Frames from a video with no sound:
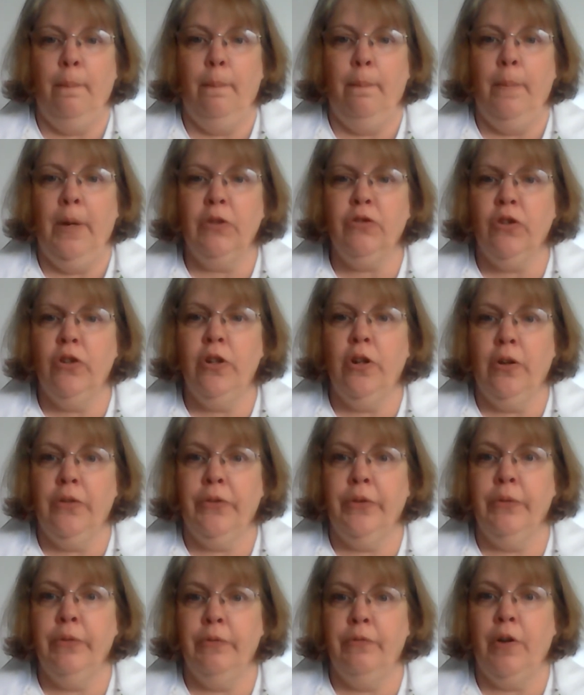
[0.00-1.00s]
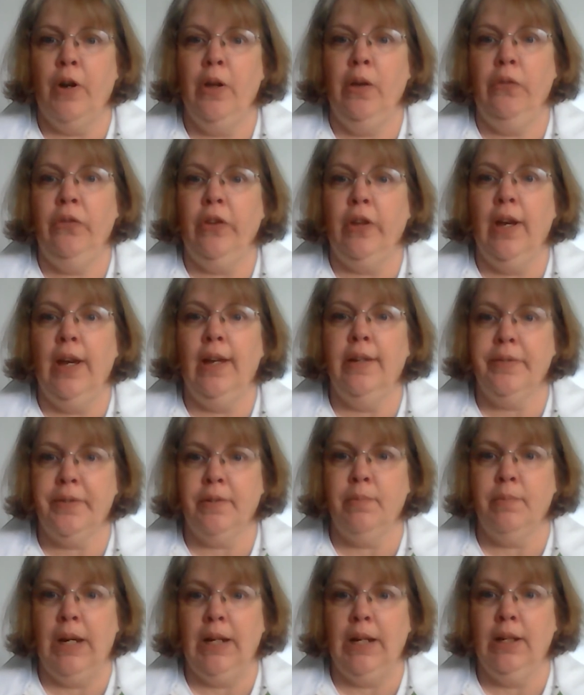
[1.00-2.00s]
Measuring also involves
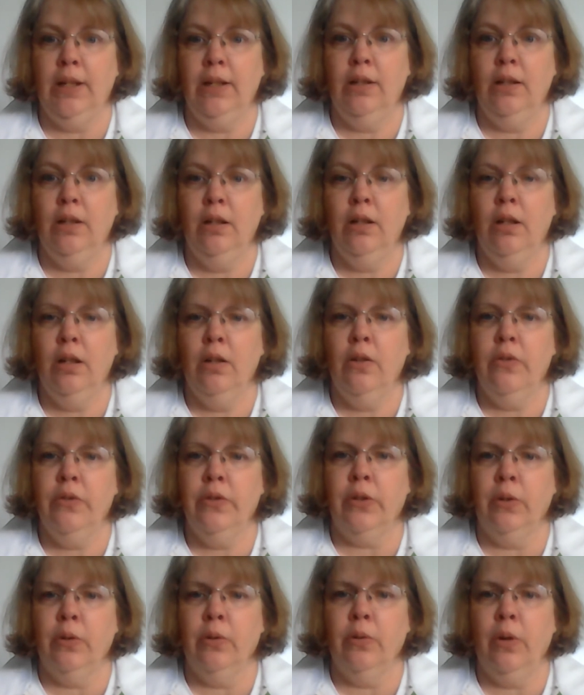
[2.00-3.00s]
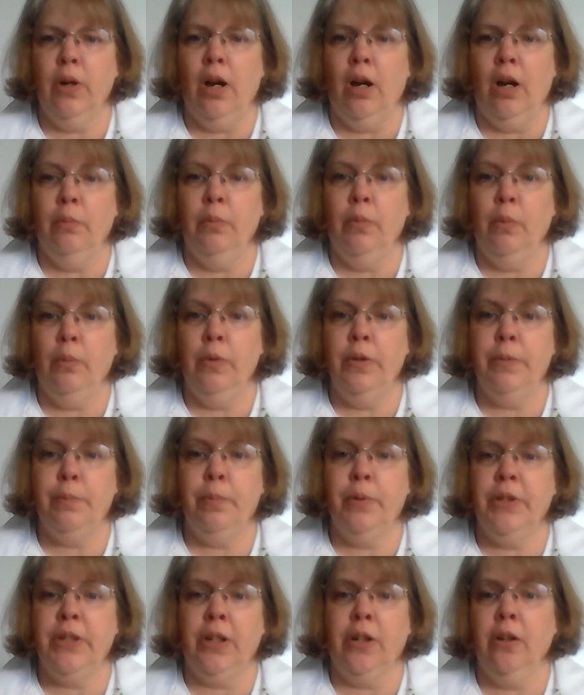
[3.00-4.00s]
estimating. So
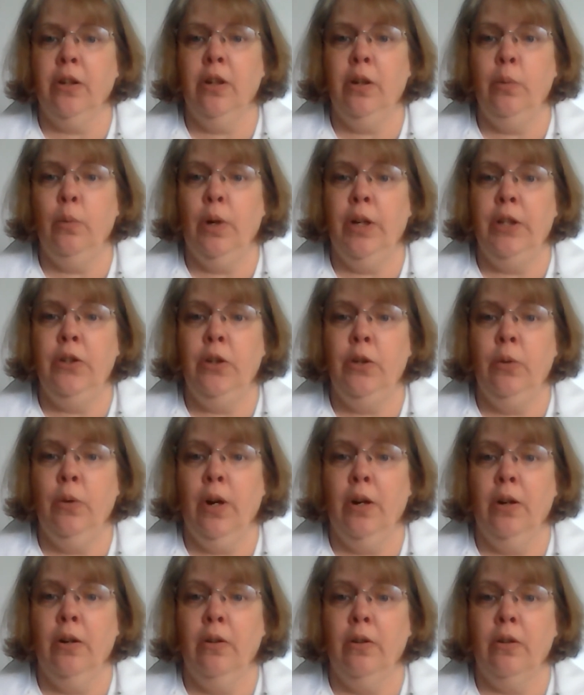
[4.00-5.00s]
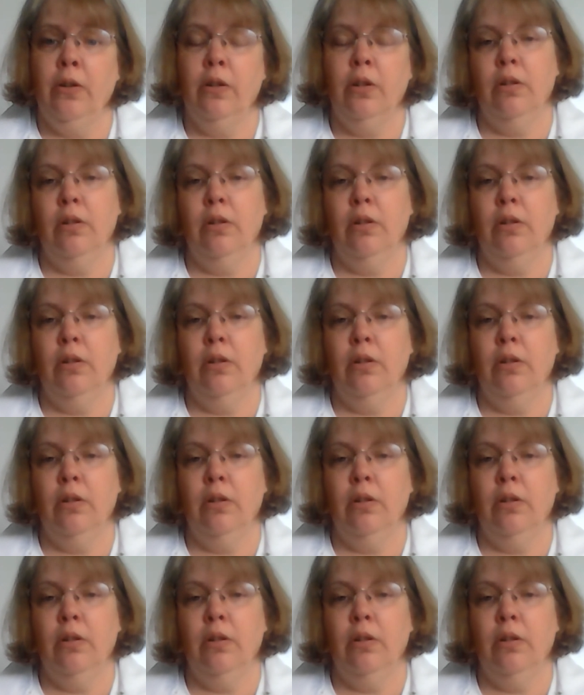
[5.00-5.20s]
particularly when you are,